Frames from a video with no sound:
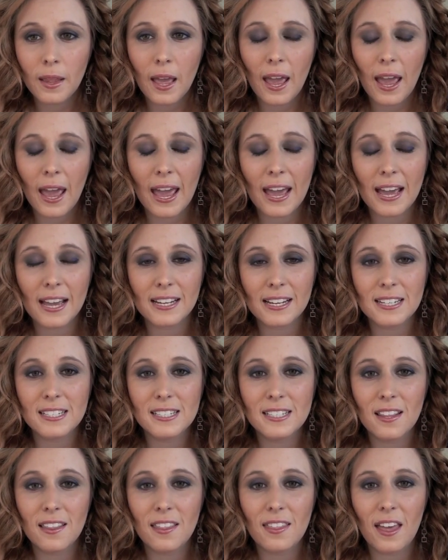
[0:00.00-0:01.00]

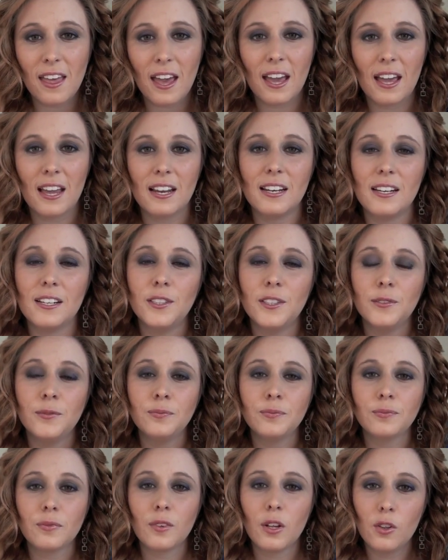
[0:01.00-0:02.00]
and then
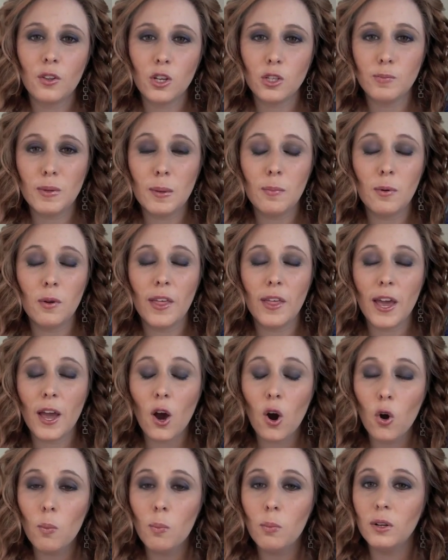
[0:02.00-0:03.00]
those people they
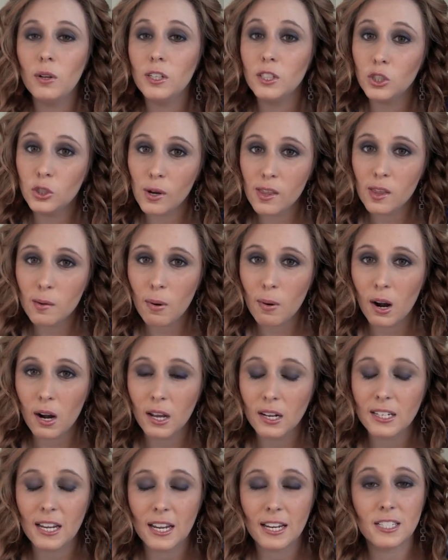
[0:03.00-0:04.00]
hope will enjoy the
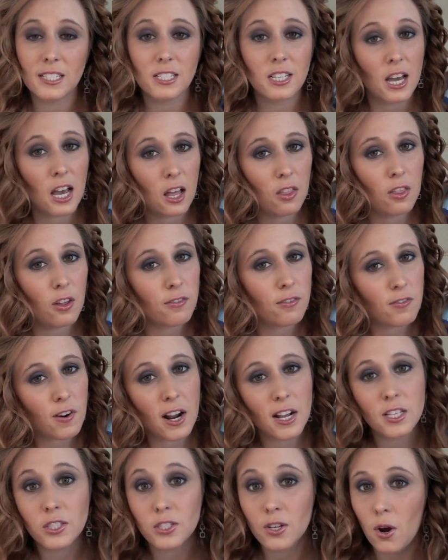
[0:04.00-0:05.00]
product and tell their
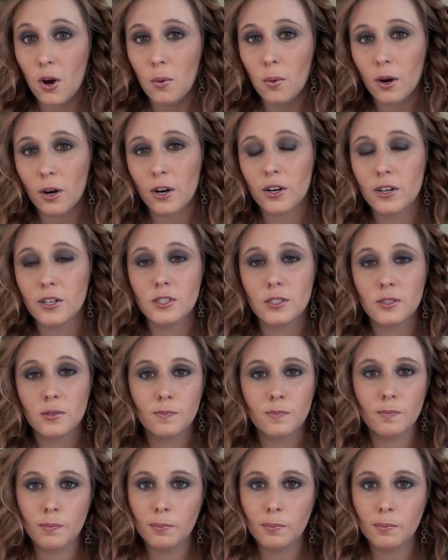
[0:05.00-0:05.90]
friends, coworkers,